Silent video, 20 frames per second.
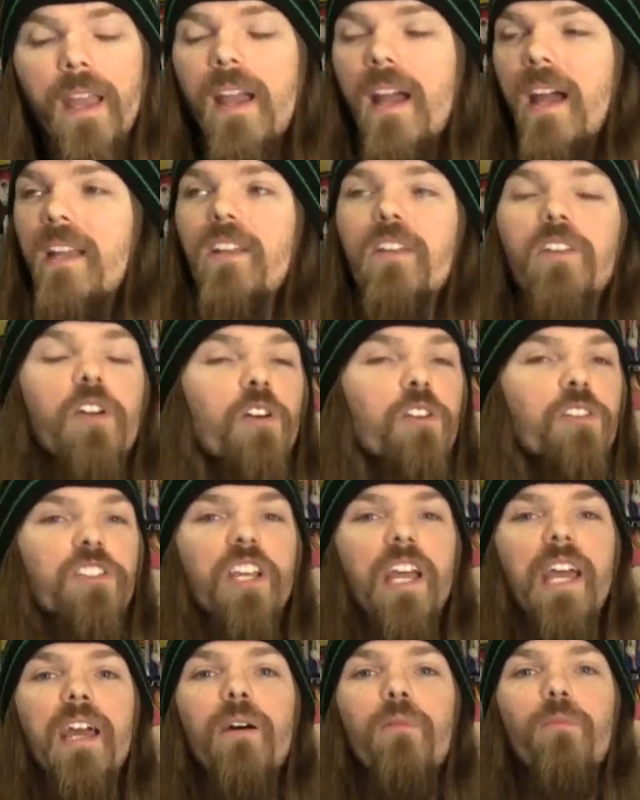And you know
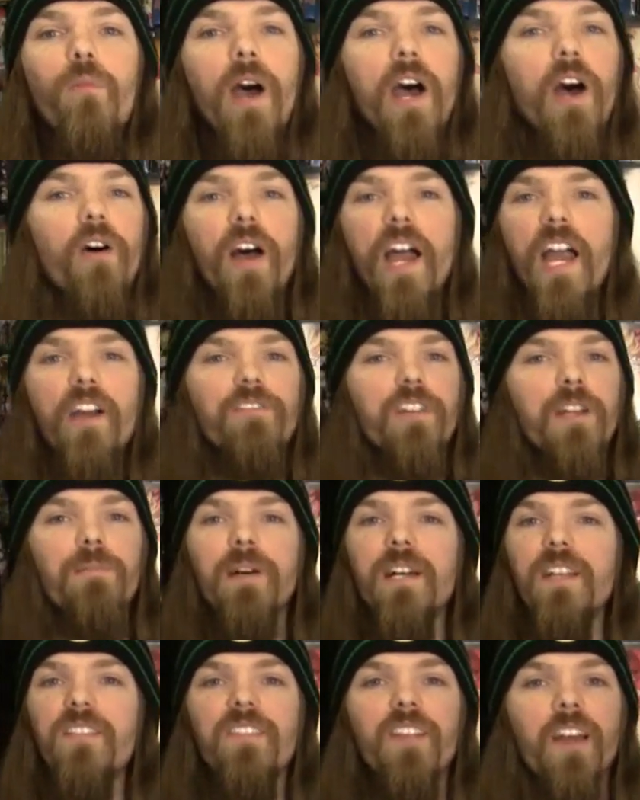damn well
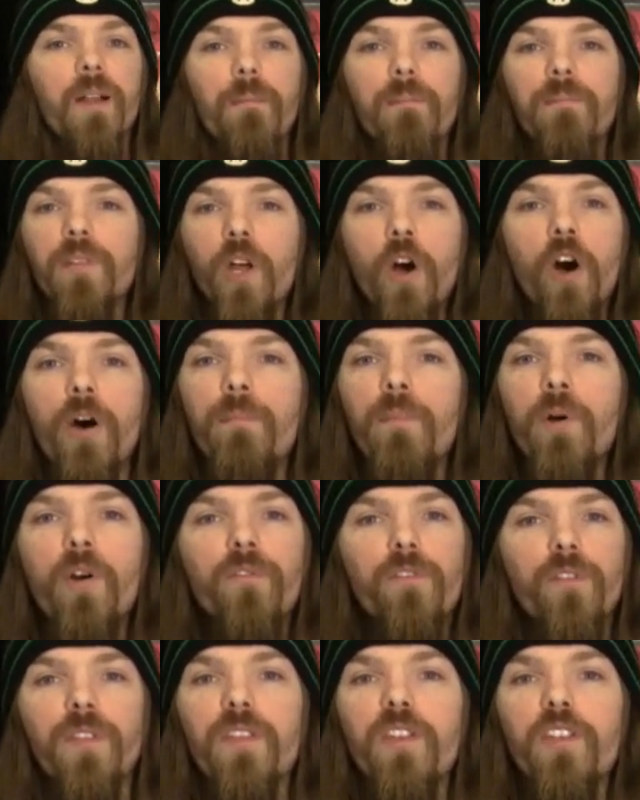everybody's gonna blow up
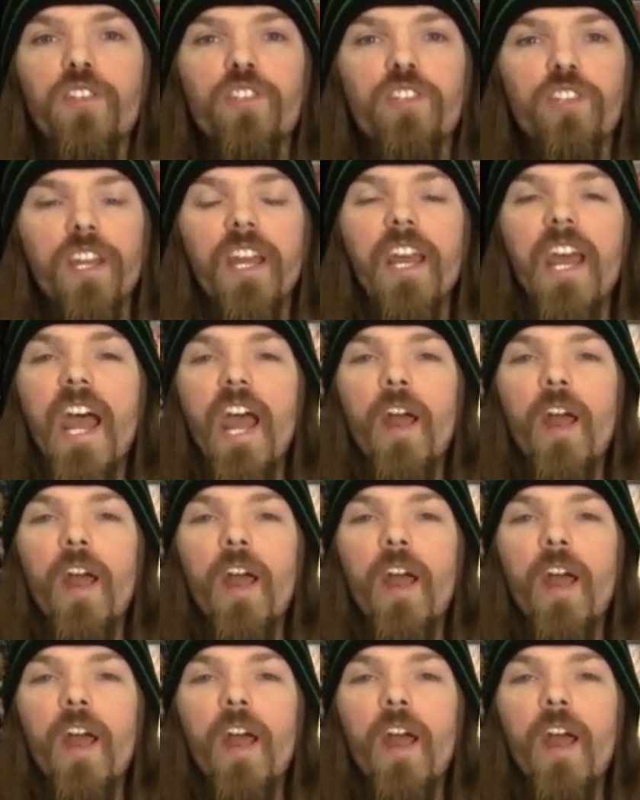over this shit